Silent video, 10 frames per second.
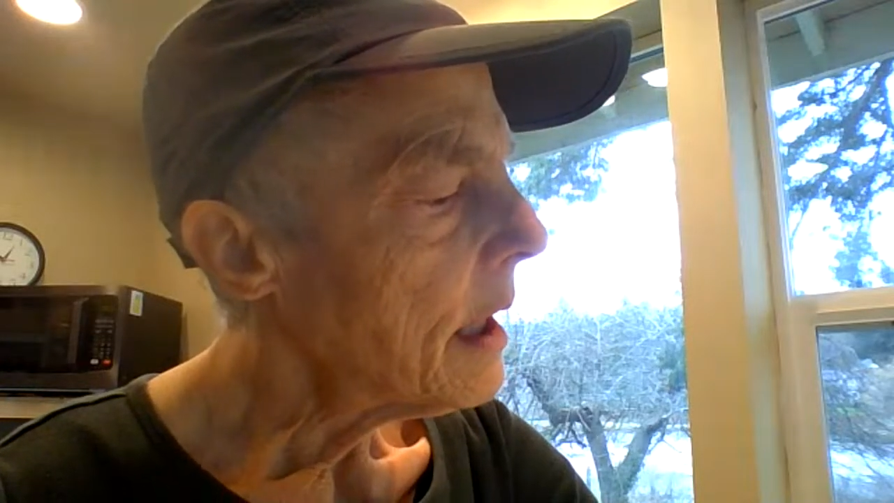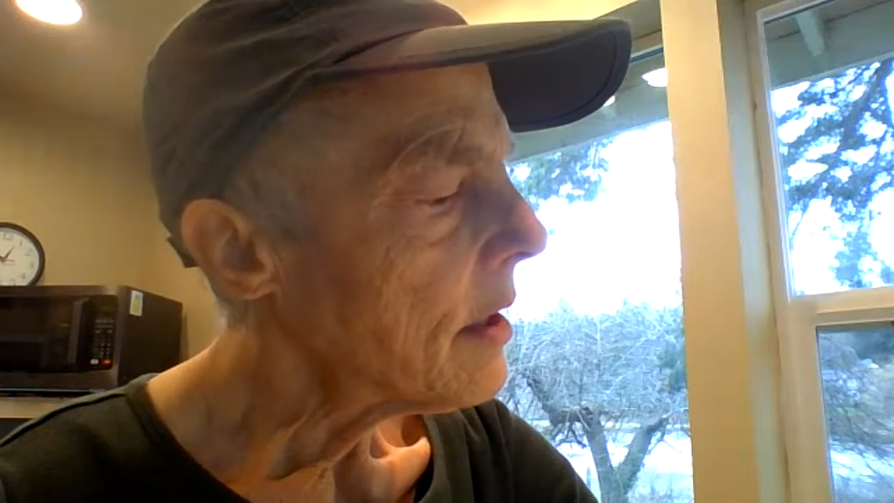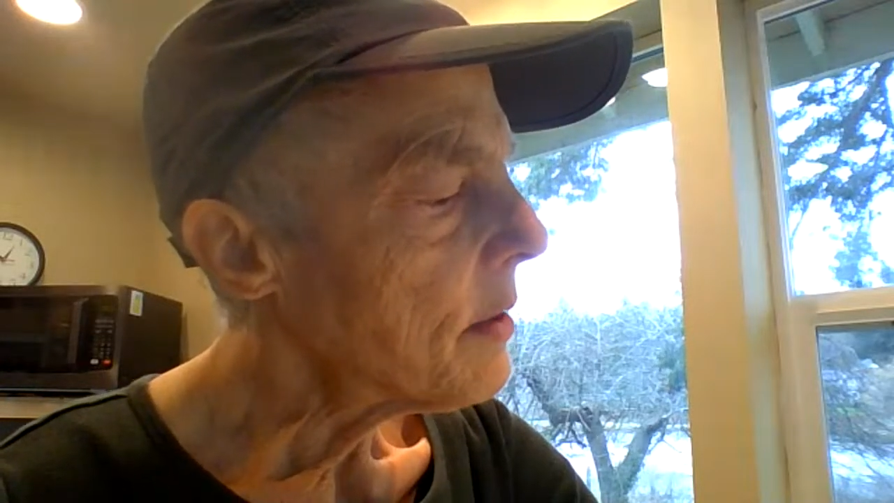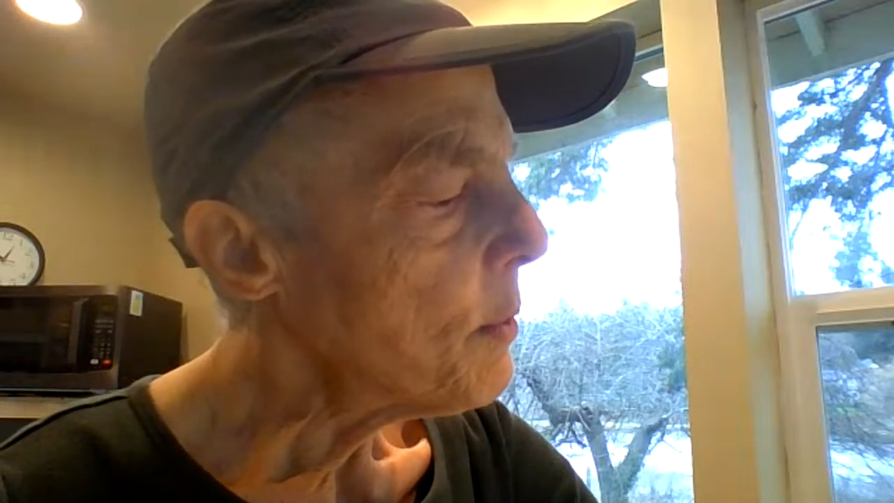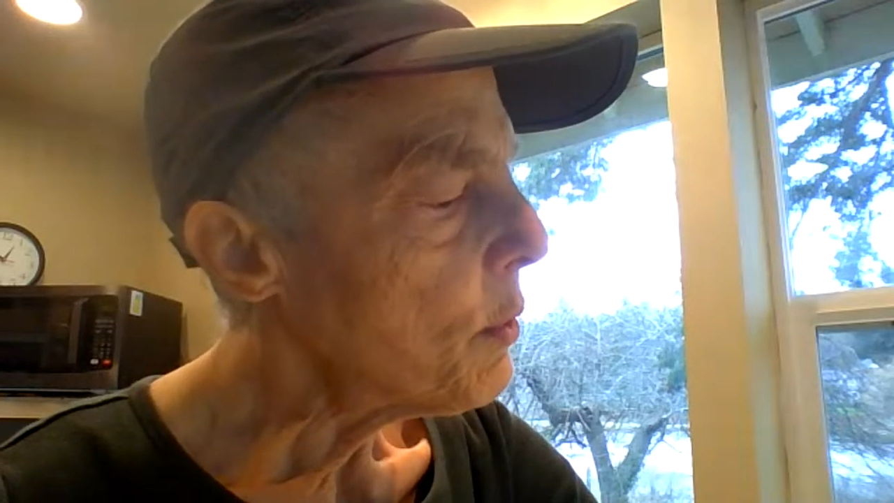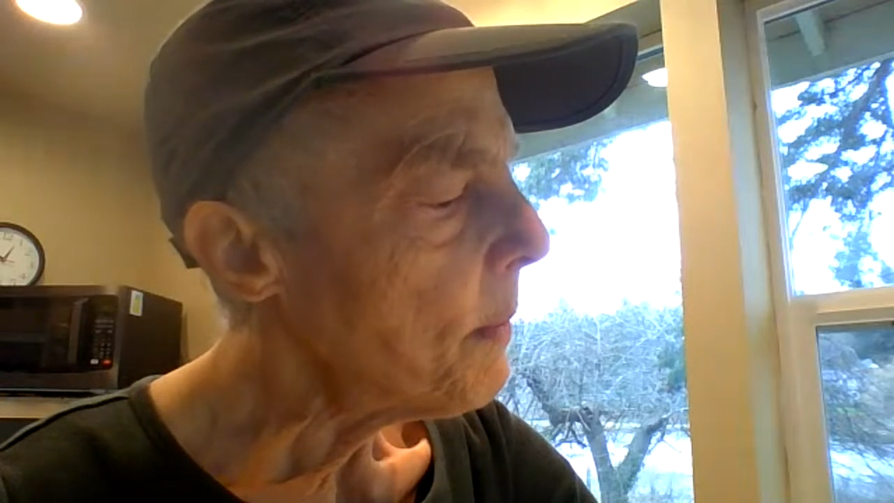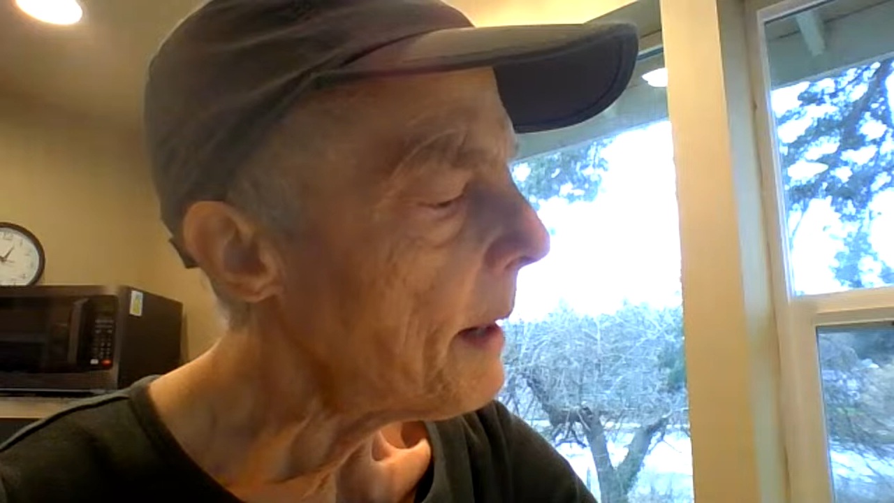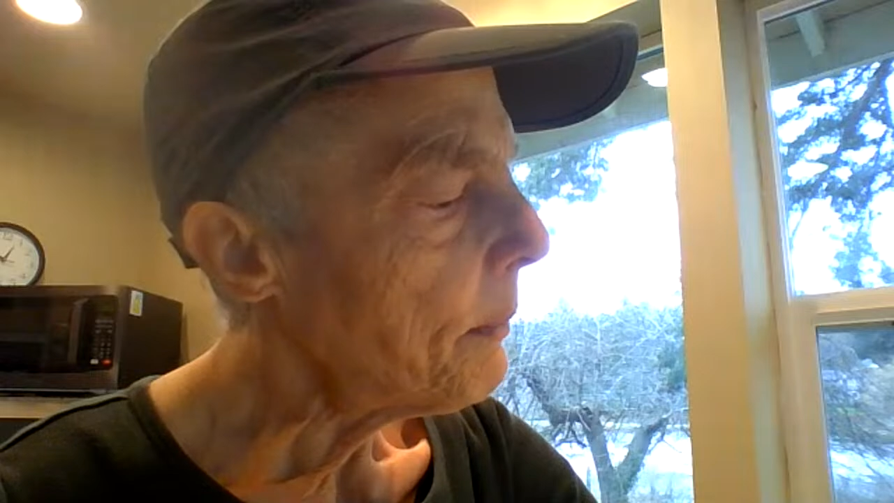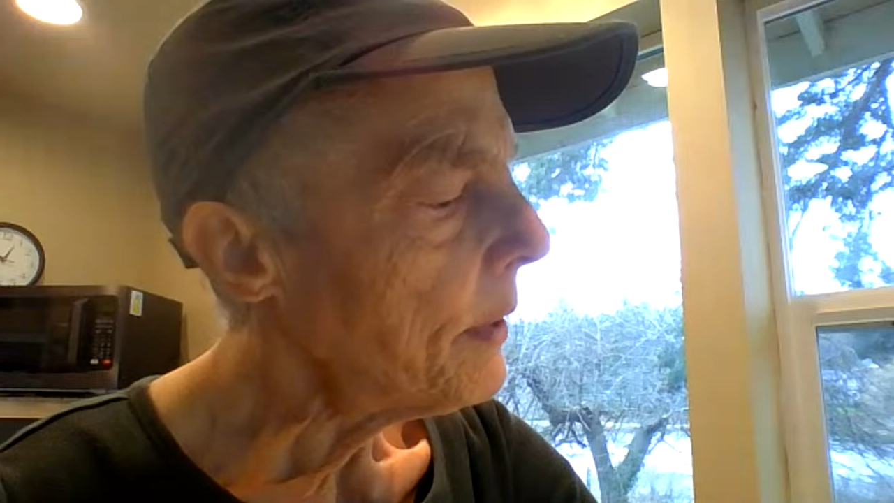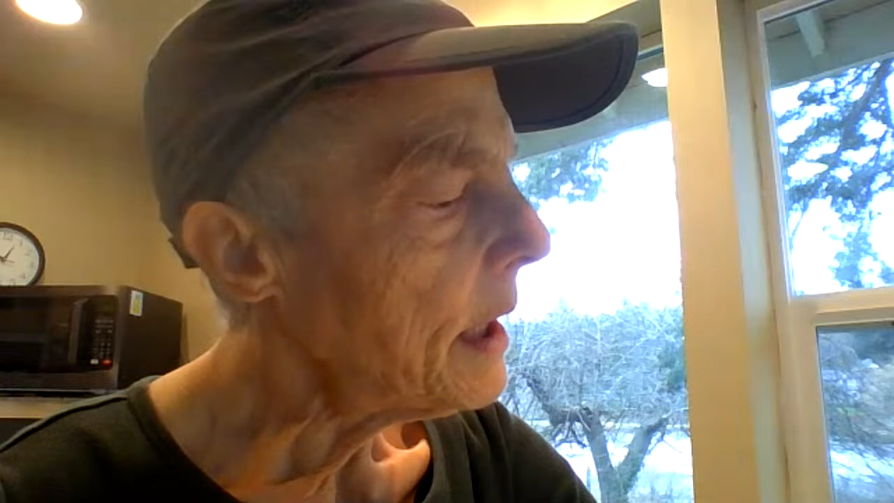smoked
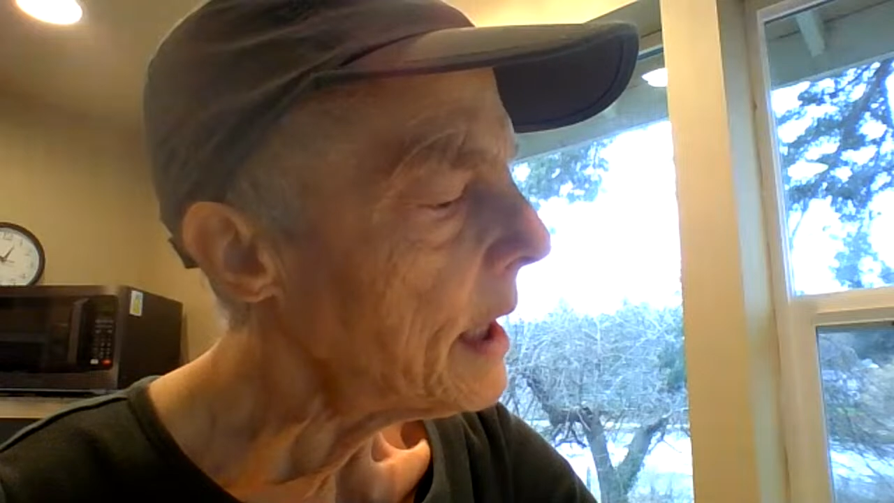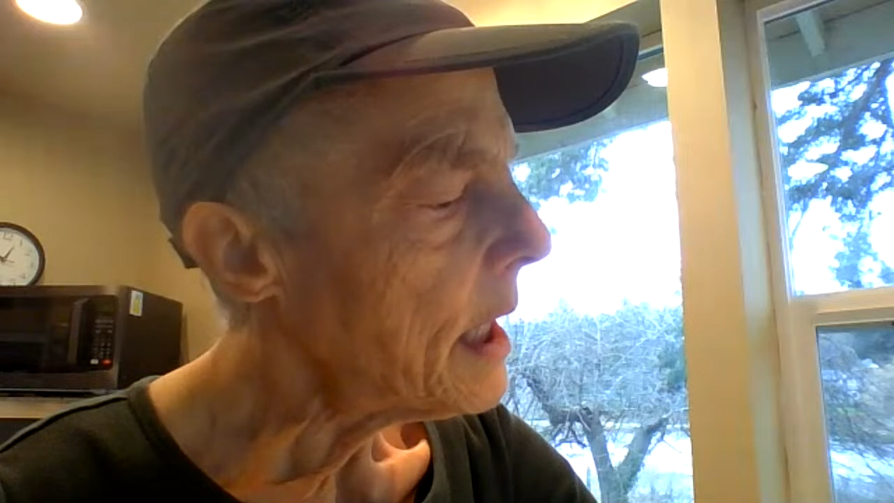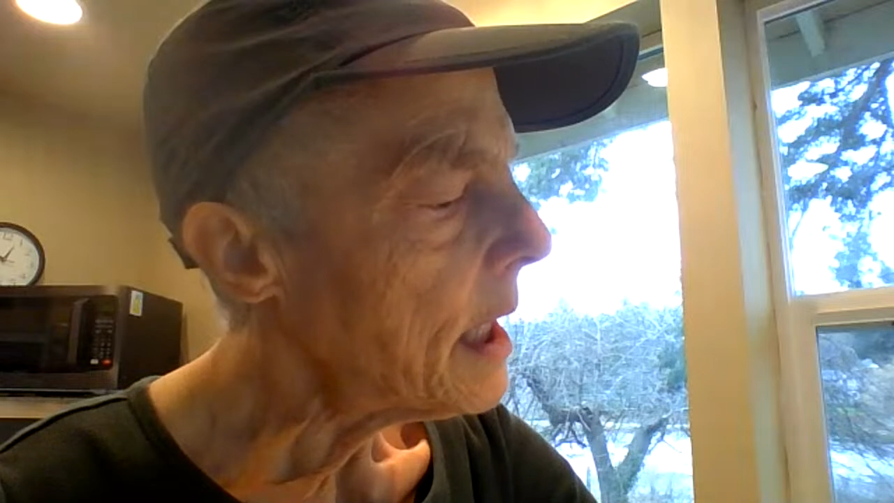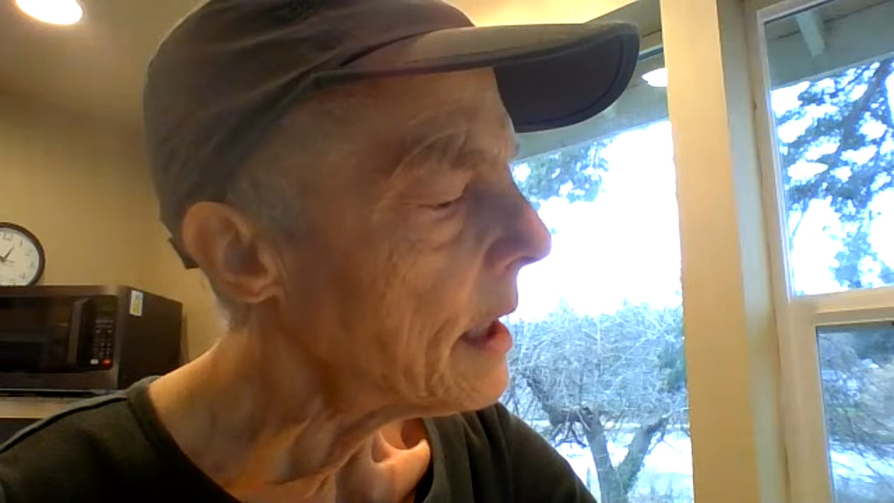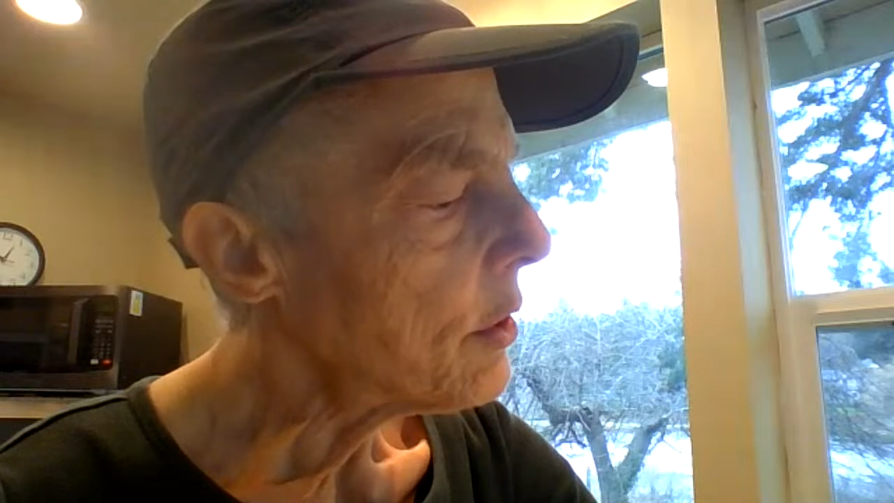paprika,